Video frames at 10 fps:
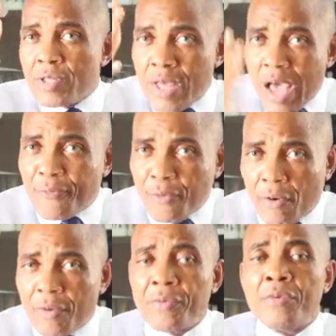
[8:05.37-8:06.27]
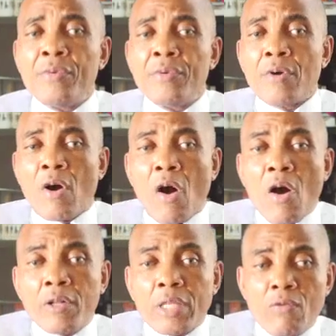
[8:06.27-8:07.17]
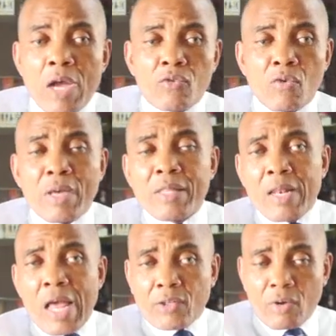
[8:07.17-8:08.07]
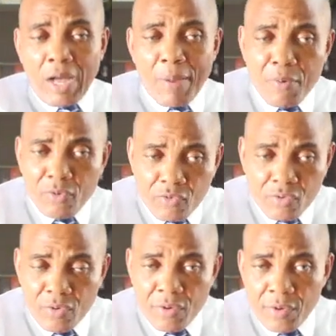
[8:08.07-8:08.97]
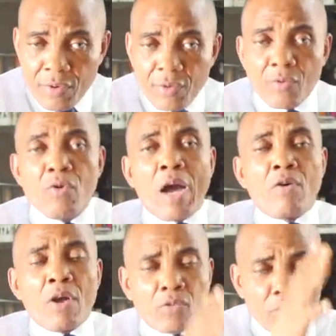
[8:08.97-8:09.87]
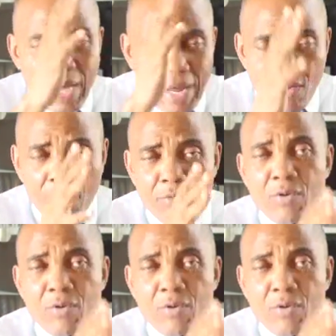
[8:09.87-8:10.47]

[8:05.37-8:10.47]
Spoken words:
Therefore, all the way to when the election happens, we are going to carry on.